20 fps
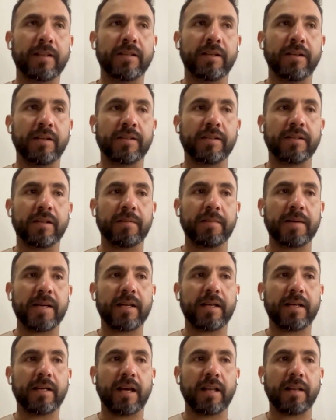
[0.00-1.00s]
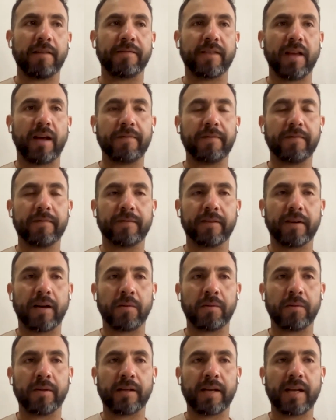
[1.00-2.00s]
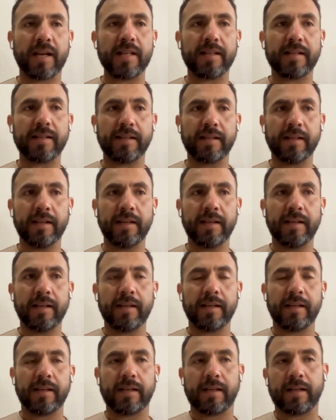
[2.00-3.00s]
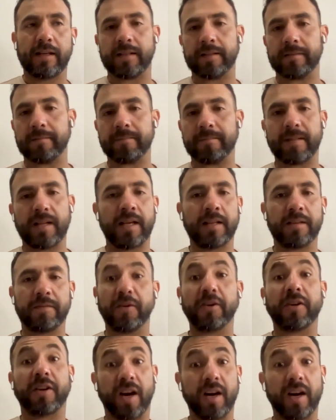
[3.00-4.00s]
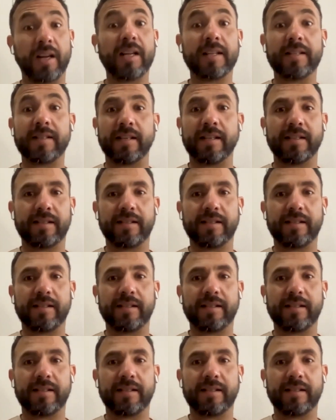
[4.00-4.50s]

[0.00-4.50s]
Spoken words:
it's going to be kind of tough for our kids and for Carla,